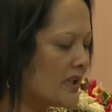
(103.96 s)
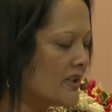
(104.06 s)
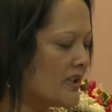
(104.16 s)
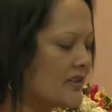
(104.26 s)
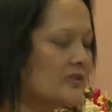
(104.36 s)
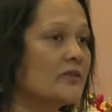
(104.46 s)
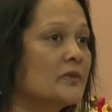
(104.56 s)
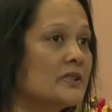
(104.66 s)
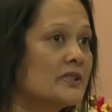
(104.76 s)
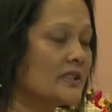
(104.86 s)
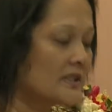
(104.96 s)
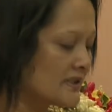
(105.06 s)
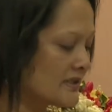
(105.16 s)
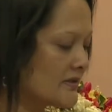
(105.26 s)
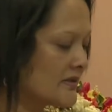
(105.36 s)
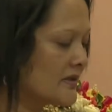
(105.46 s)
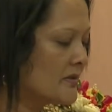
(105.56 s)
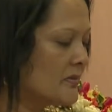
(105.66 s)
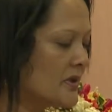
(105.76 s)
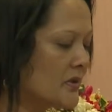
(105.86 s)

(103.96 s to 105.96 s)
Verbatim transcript: been areas of concerns but